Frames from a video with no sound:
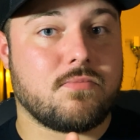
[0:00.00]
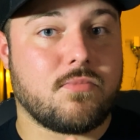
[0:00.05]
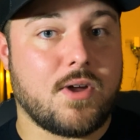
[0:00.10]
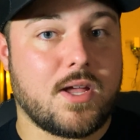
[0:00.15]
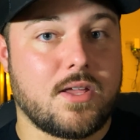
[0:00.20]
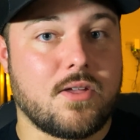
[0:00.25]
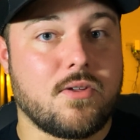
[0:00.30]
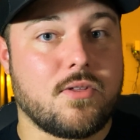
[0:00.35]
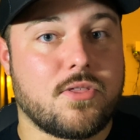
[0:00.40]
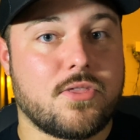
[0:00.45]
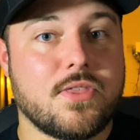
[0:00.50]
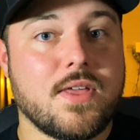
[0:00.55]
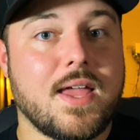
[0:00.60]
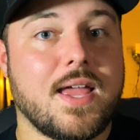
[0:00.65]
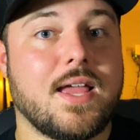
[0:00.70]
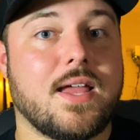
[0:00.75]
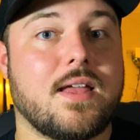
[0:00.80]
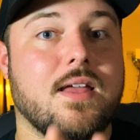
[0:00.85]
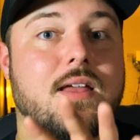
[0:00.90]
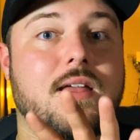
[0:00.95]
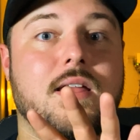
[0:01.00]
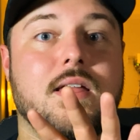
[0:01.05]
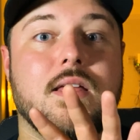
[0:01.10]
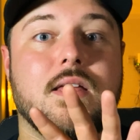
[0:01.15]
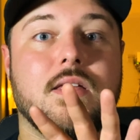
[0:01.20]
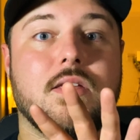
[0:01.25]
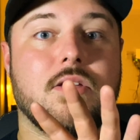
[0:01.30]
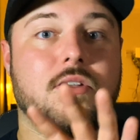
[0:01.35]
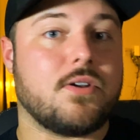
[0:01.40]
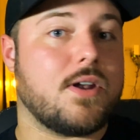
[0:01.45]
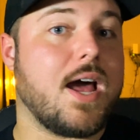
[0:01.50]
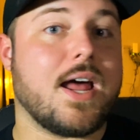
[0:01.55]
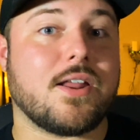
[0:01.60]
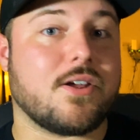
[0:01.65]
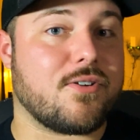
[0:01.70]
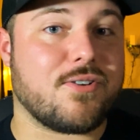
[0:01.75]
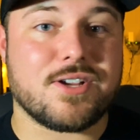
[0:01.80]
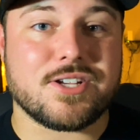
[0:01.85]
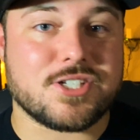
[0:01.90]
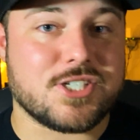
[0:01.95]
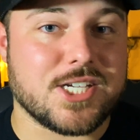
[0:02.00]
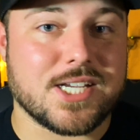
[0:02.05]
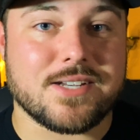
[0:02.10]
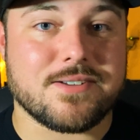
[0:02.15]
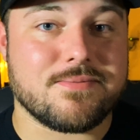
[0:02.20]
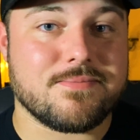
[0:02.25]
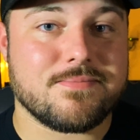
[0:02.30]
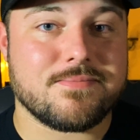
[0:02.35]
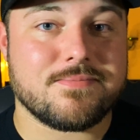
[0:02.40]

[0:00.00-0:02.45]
what you think, you're not a Christian.